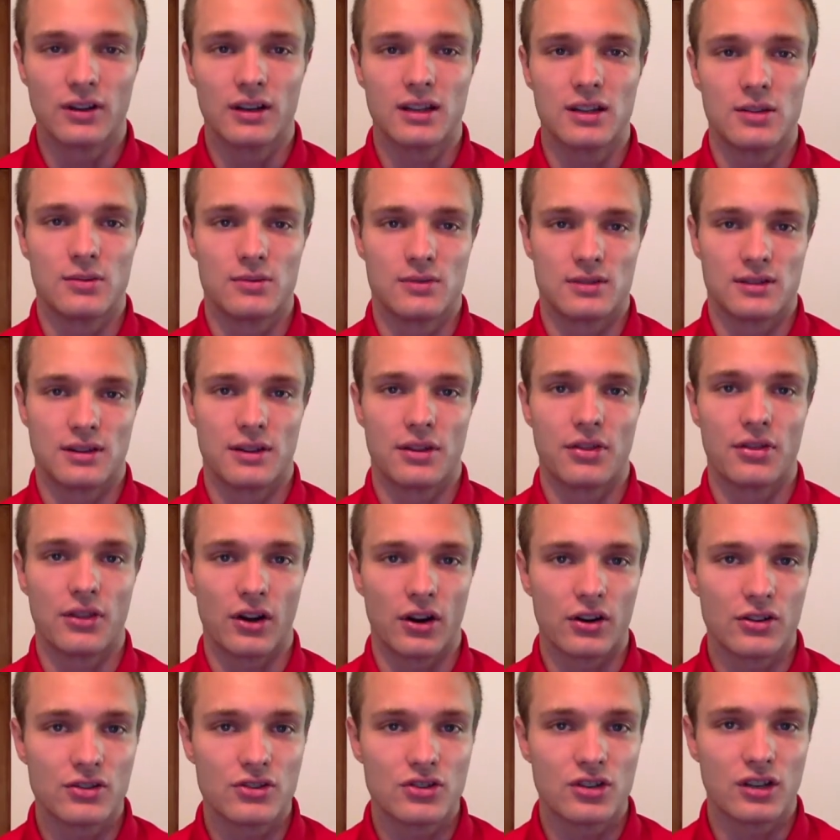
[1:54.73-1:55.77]
He was
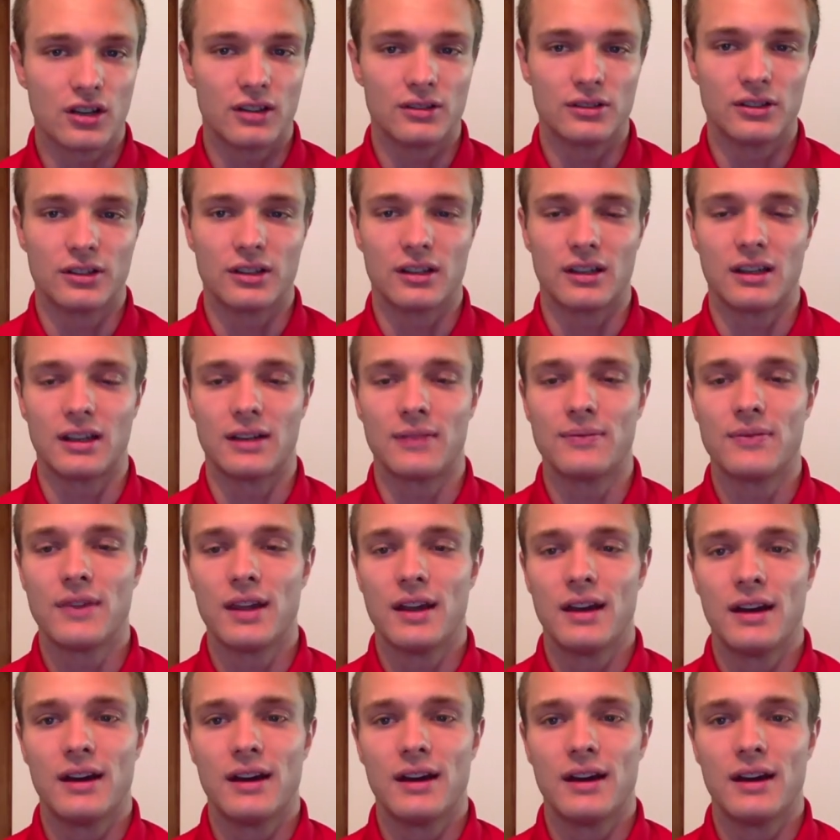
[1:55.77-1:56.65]
lethargic looking.